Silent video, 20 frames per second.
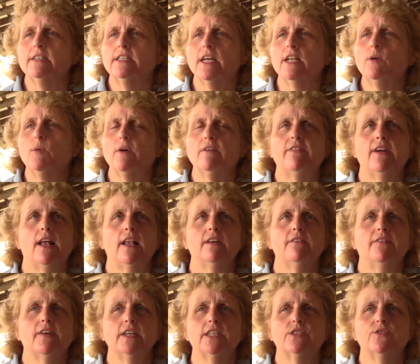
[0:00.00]
Delaware Valley
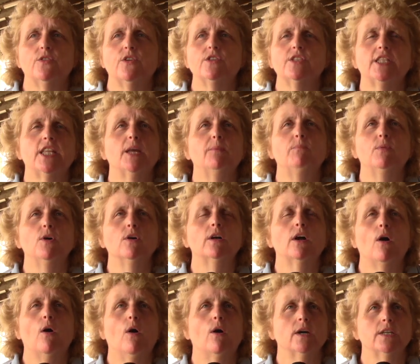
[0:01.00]
Festival is they
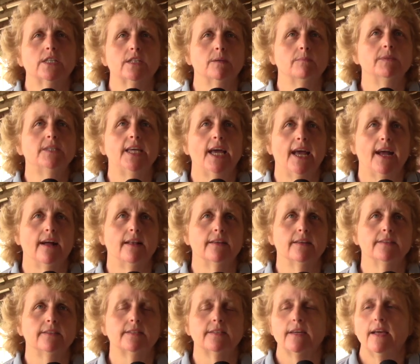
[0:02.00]
book awesome
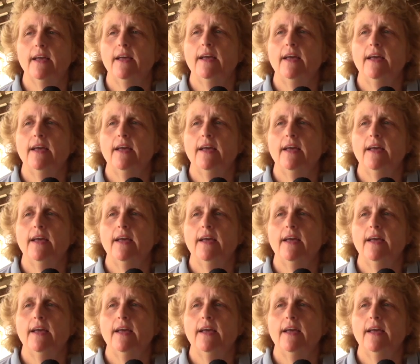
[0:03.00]
talent.